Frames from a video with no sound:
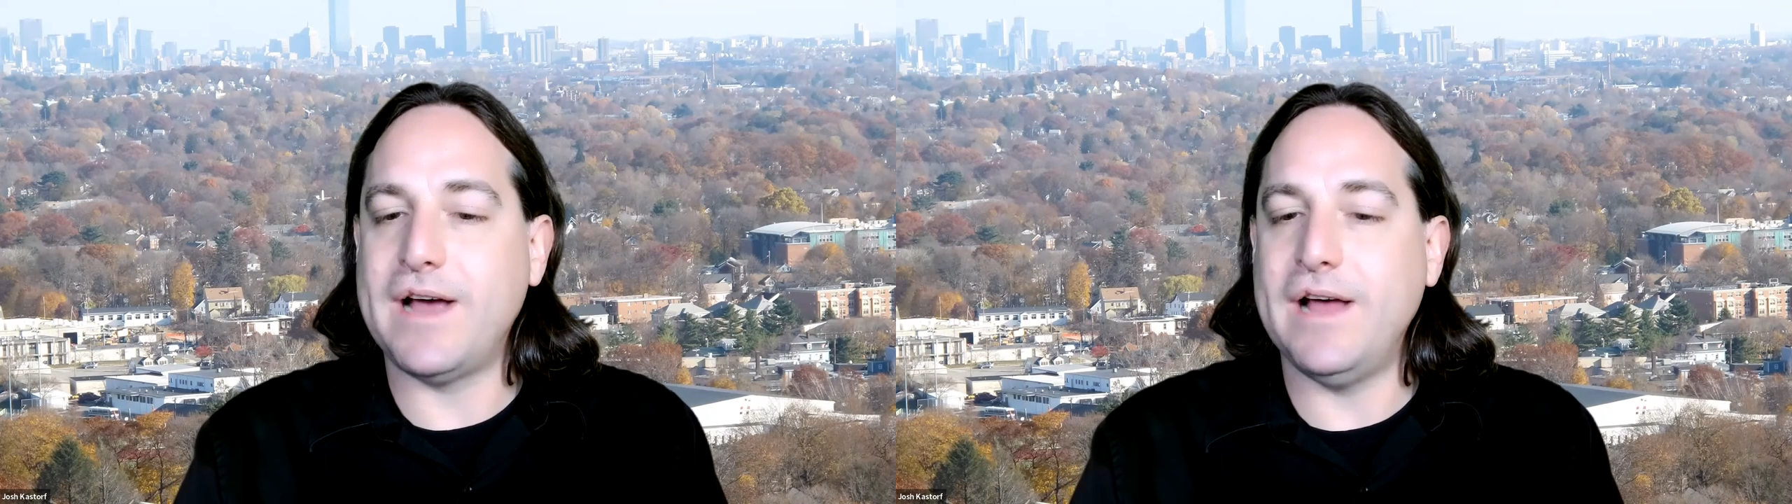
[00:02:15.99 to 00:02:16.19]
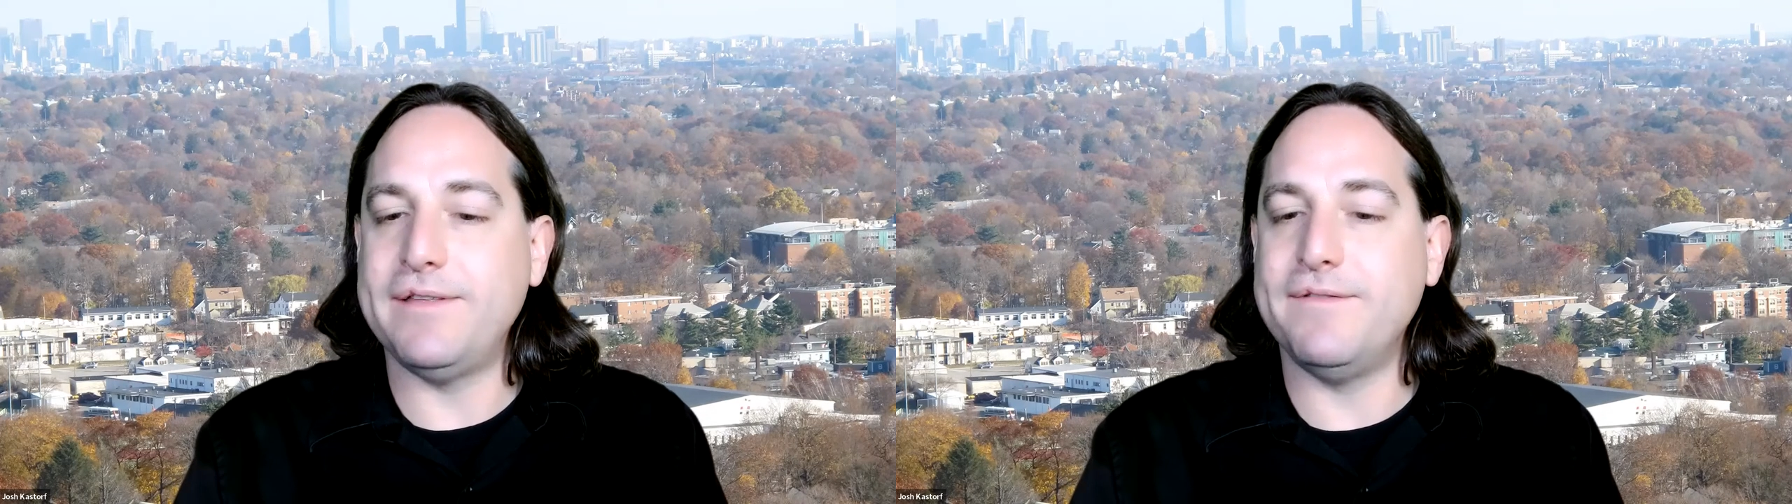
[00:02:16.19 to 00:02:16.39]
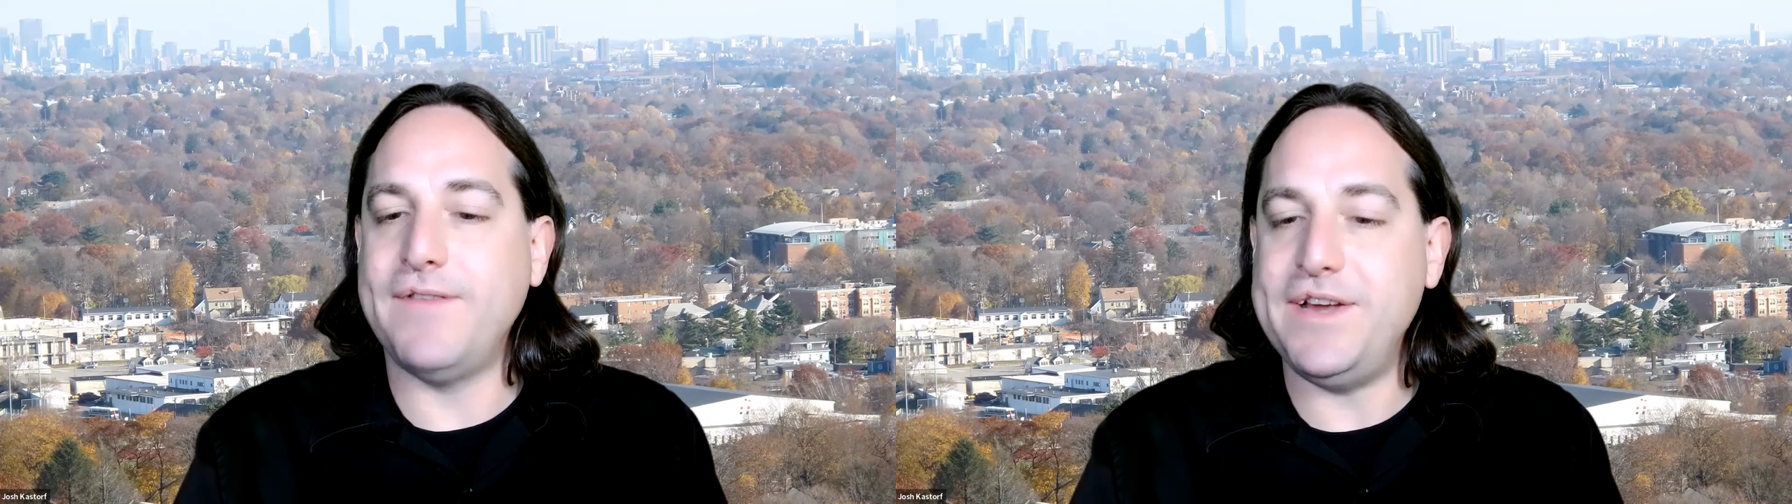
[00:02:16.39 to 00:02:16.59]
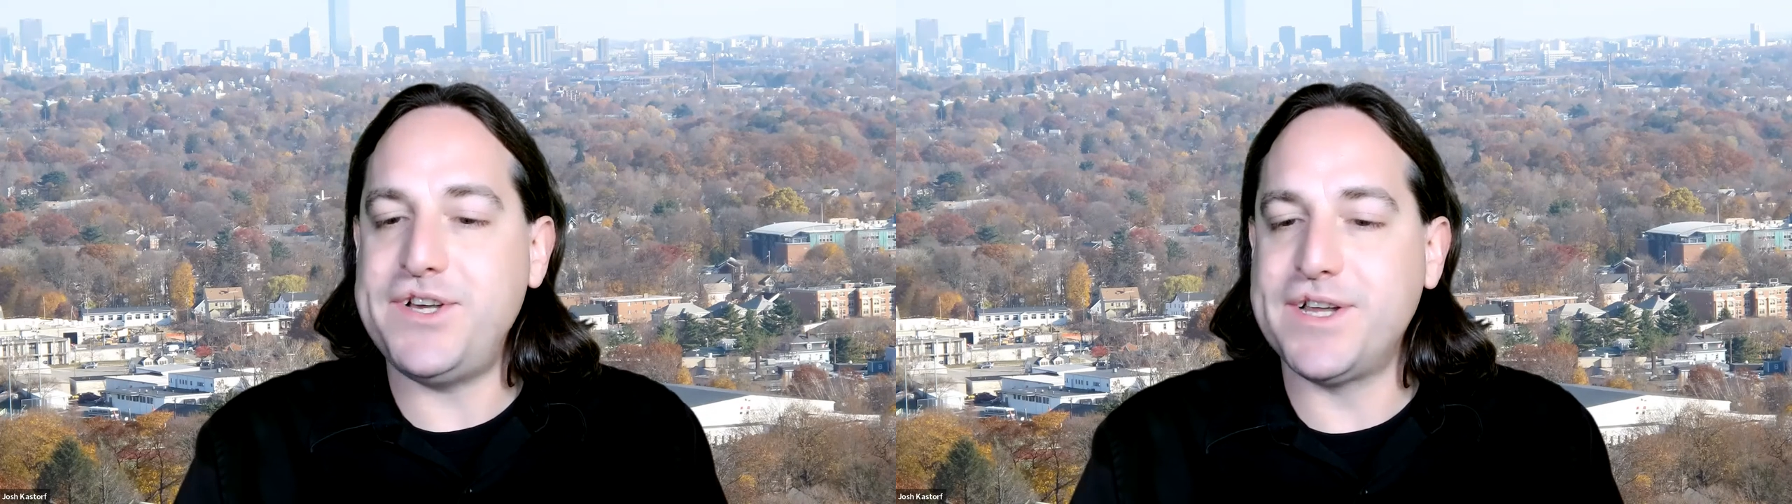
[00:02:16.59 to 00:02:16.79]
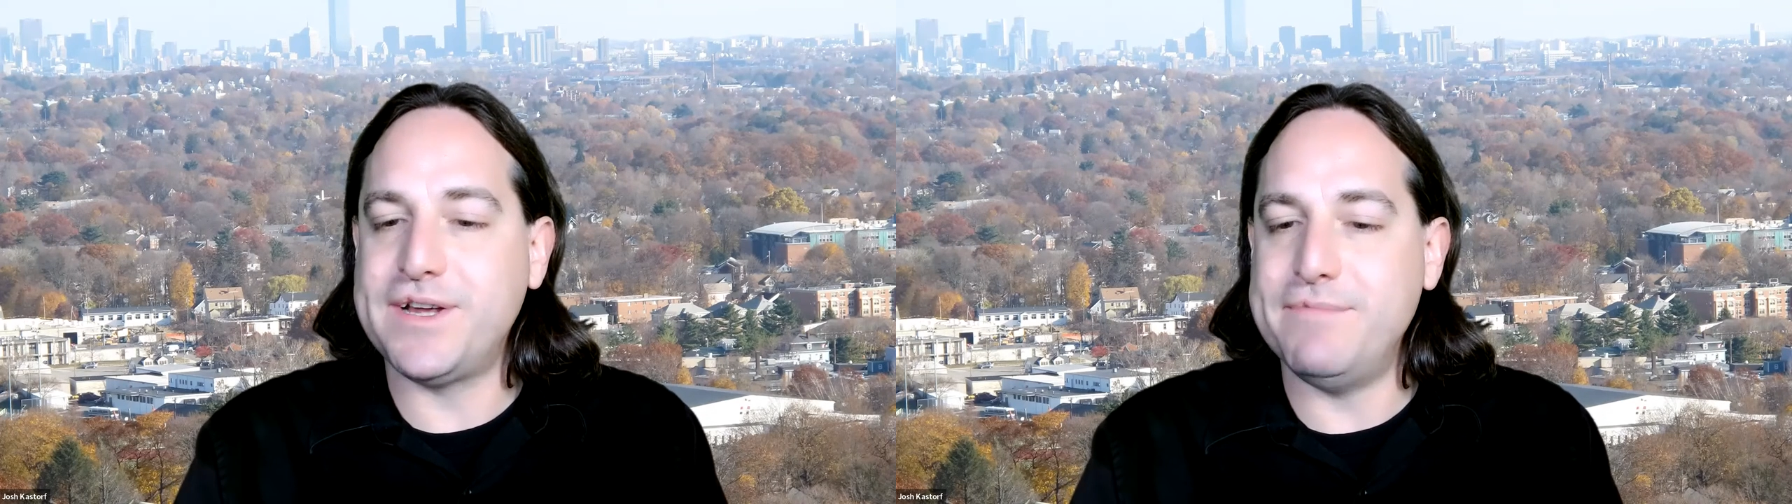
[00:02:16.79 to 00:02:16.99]
the
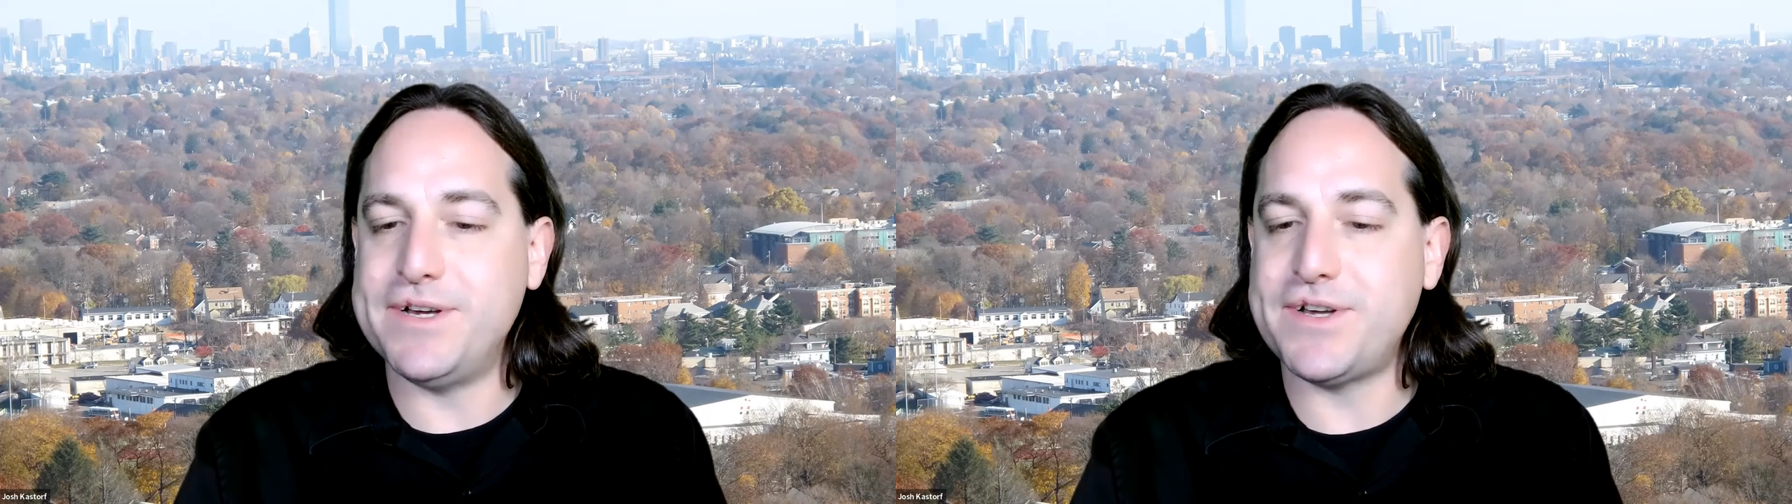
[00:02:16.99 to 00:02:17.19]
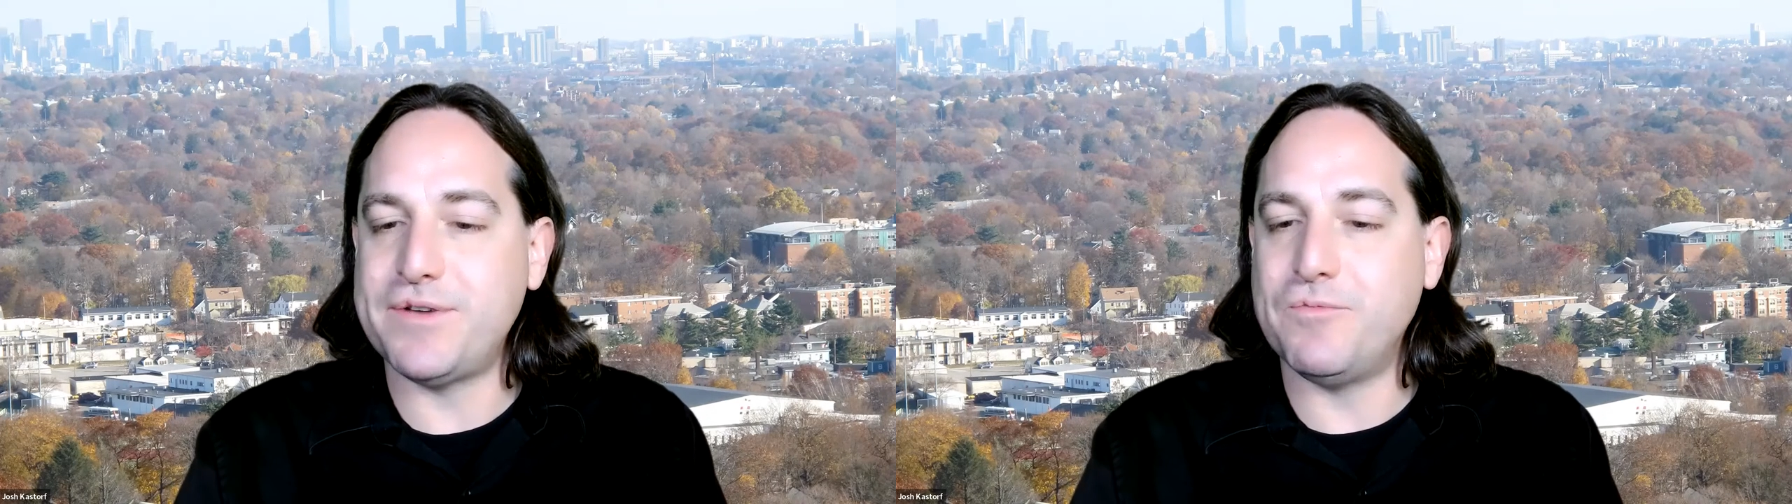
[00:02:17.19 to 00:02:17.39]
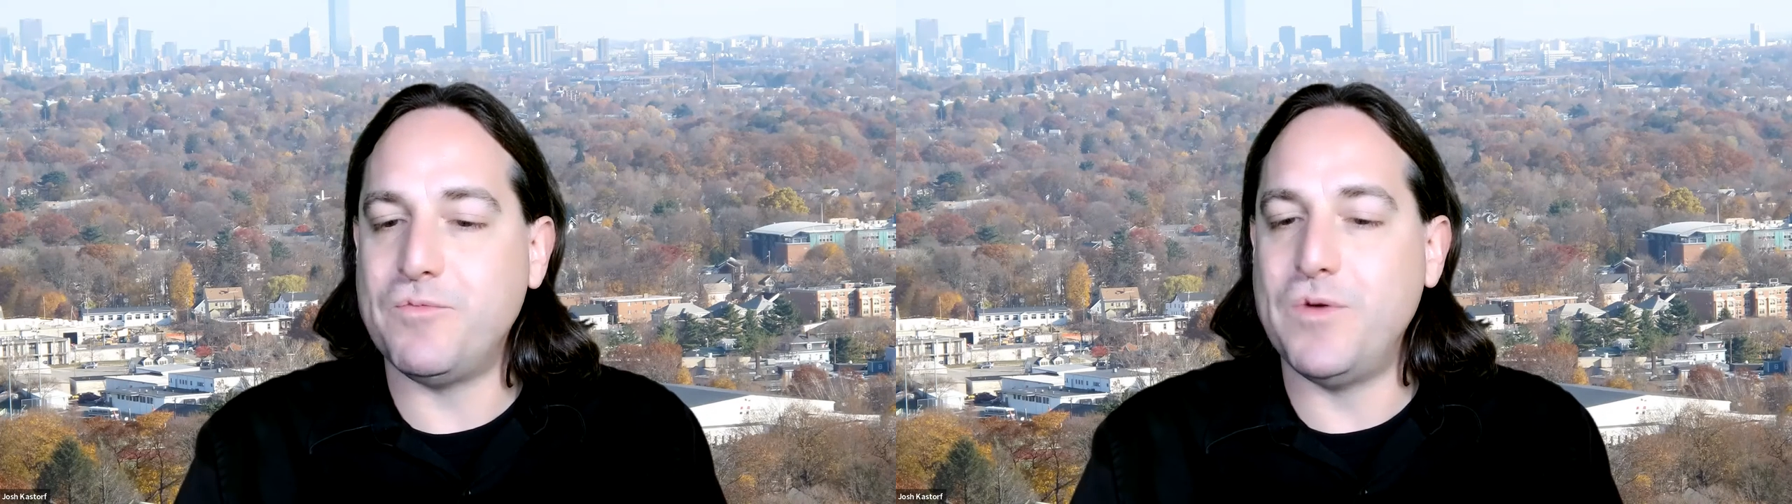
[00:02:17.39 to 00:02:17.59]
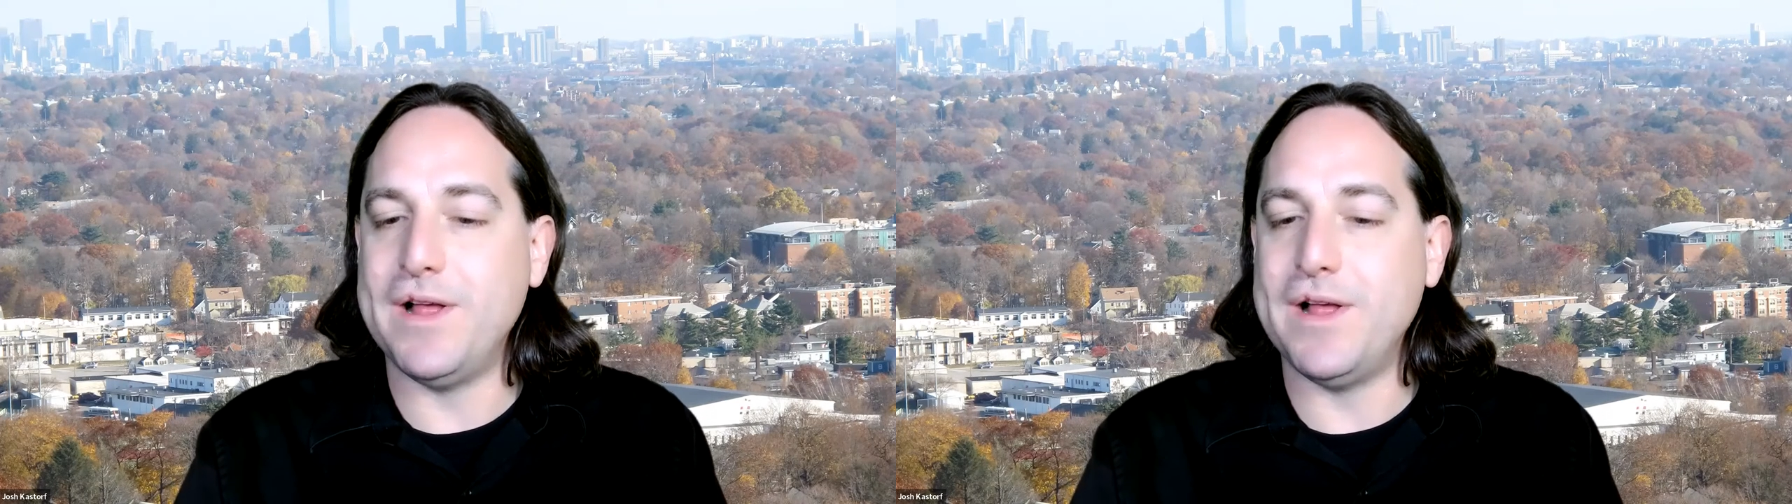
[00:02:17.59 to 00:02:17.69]
Conservation Commission